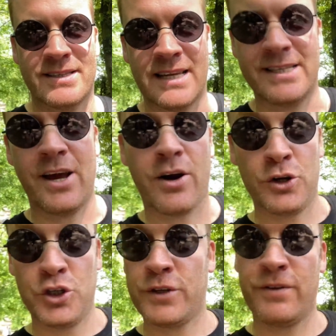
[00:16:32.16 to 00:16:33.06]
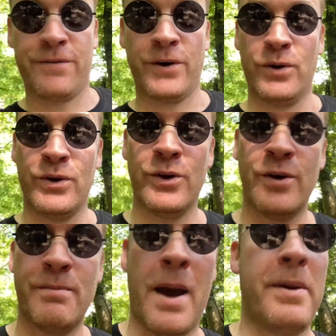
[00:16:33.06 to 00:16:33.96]
Santiago just for the food,
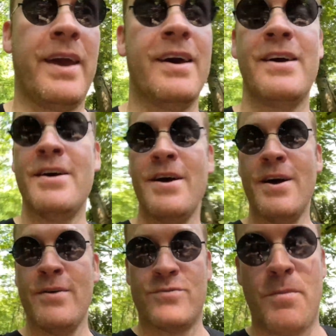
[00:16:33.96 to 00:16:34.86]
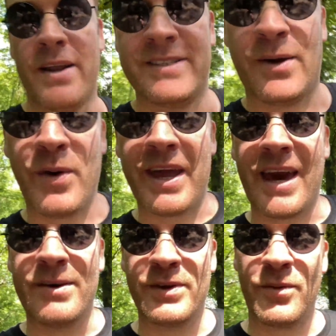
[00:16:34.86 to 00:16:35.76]
maybe a romantic weekend with the